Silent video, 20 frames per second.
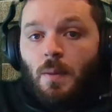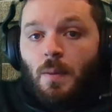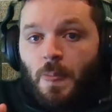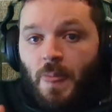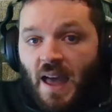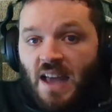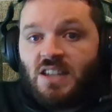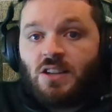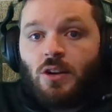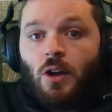
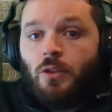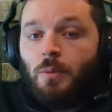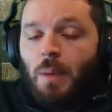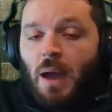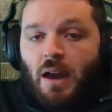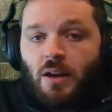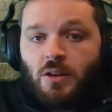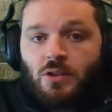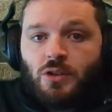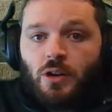That's all the
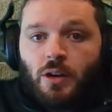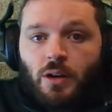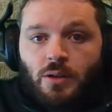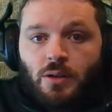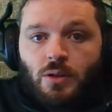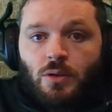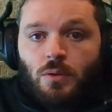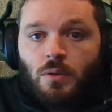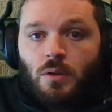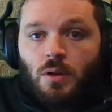Packers are going to
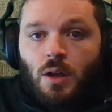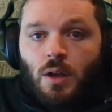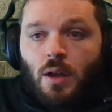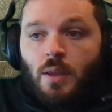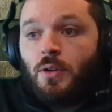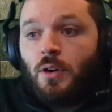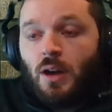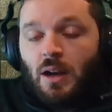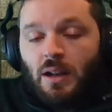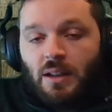do.
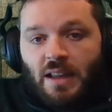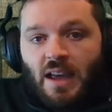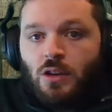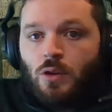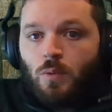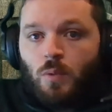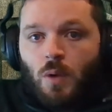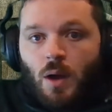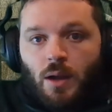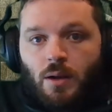They're going to let
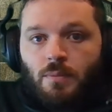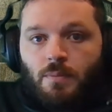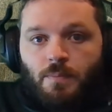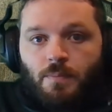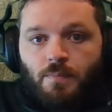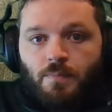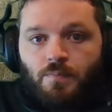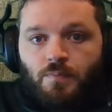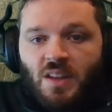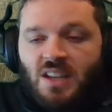you run.
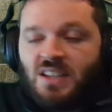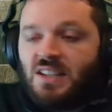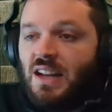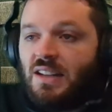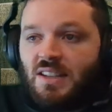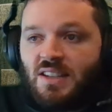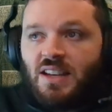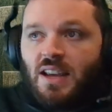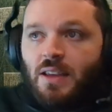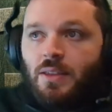That's
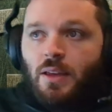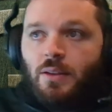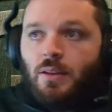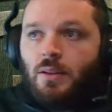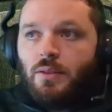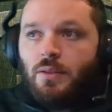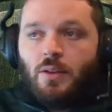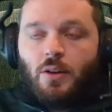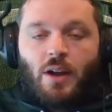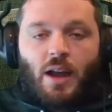not to say
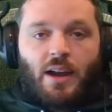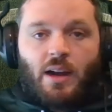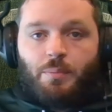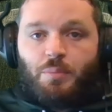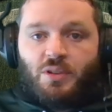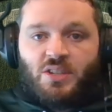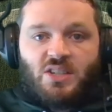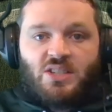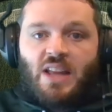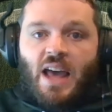that they're not going to
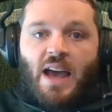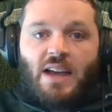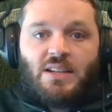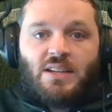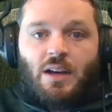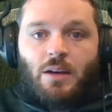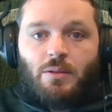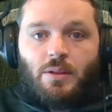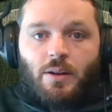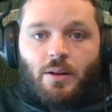put snacks
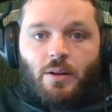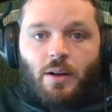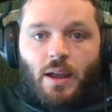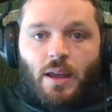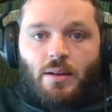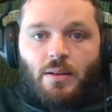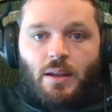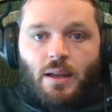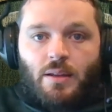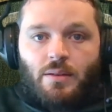out there
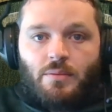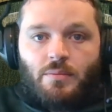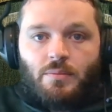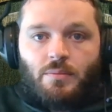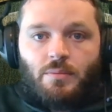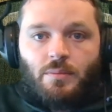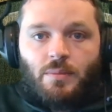and